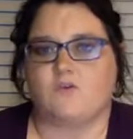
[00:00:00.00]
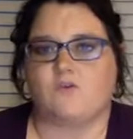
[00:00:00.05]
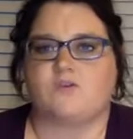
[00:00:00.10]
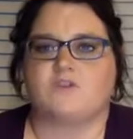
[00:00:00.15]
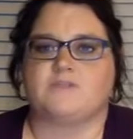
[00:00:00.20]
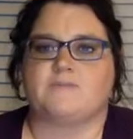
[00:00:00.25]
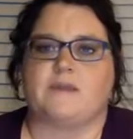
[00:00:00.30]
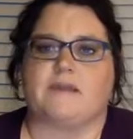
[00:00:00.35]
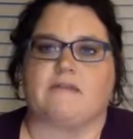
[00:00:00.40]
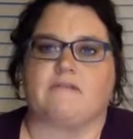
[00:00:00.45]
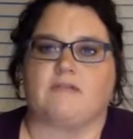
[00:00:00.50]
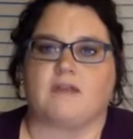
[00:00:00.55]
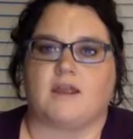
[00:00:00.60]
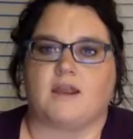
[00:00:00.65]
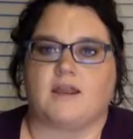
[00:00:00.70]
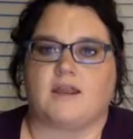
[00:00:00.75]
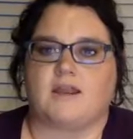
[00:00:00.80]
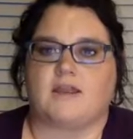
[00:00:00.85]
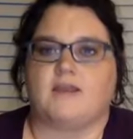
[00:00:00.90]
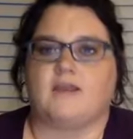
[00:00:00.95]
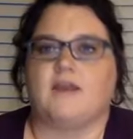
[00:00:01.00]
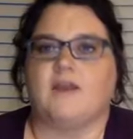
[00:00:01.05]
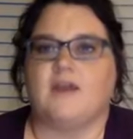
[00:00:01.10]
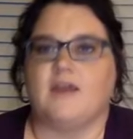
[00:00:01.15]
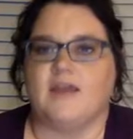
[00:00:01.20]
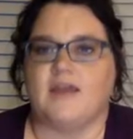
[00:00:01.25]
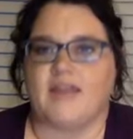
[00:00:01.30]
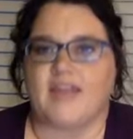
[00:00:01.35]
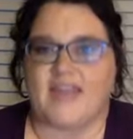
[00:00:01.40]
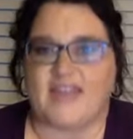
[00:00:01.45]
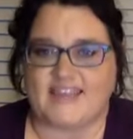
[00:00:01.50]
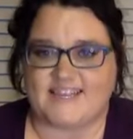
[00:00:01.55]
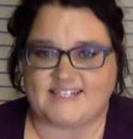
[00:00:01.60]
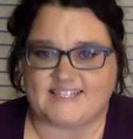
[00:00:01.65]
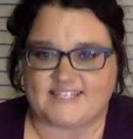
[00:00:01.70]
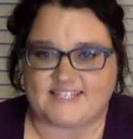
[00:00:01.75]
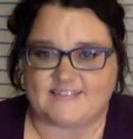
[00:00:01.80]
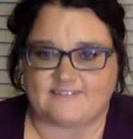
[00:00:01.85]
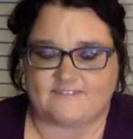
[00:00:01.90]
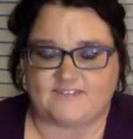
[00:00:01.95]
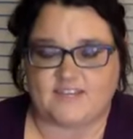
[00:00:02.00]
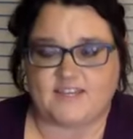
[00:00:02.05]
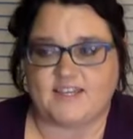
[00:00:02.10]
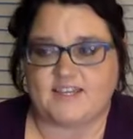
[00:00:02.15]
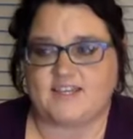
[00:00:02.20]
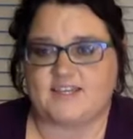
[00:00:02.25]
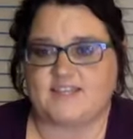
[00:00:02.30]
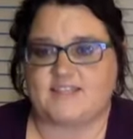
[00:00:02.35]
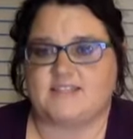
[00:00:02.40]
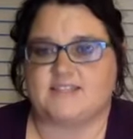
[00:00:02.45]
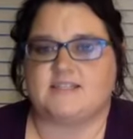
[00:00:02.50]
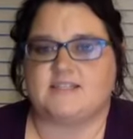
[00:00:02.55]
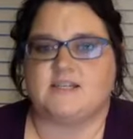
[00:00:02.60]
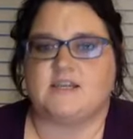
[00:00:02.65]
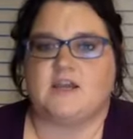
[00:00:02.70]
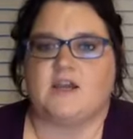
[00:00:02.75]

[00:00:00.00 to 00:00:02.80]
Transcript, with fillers: horseback riding, A T Vs.